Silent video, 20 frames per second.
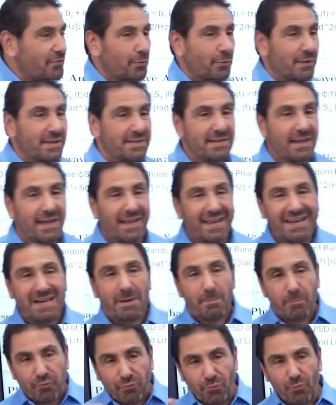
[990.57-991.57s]
noise. It
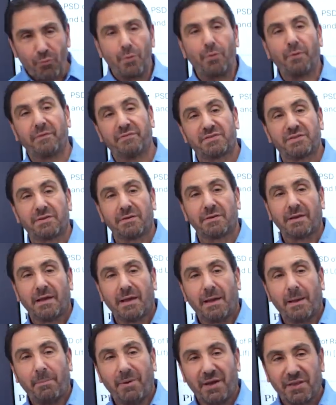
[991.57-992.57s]
improves
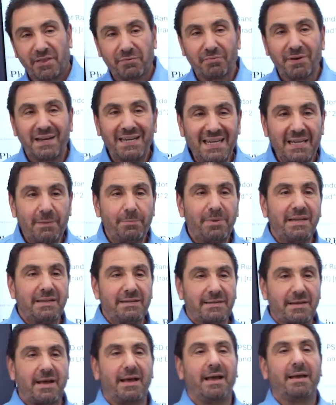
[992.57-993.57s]
by 3
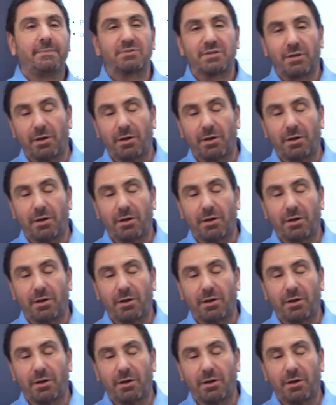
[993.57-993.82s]
dB times